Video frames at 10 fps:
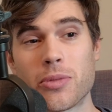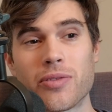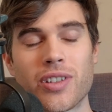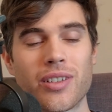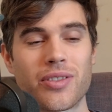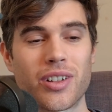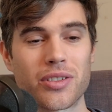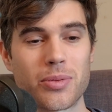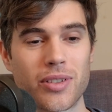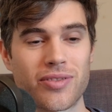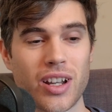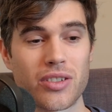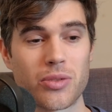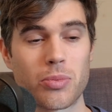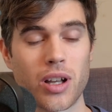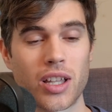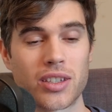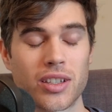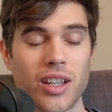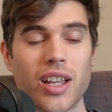move here if you don't speak French?
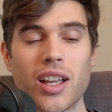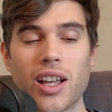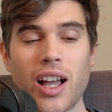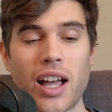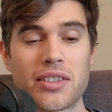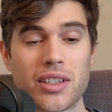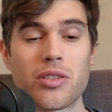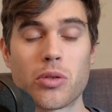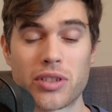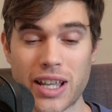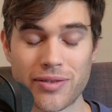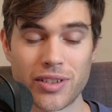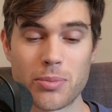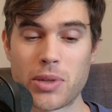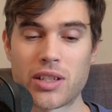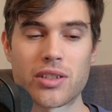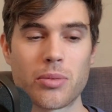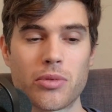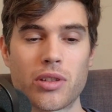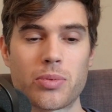But I think you will definitely meet
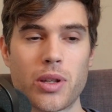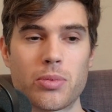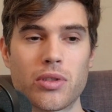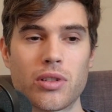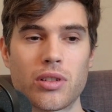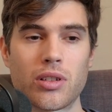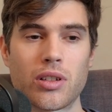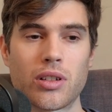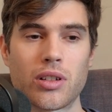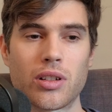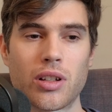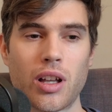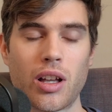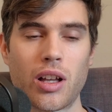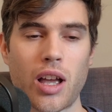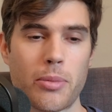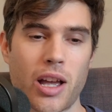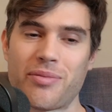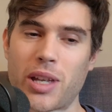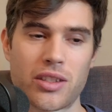some of those people. I mean,
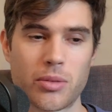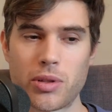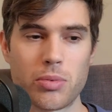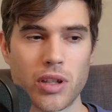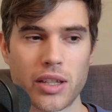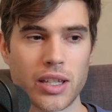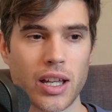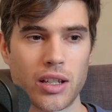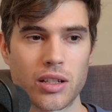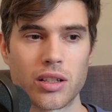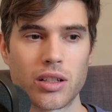I've met some people like that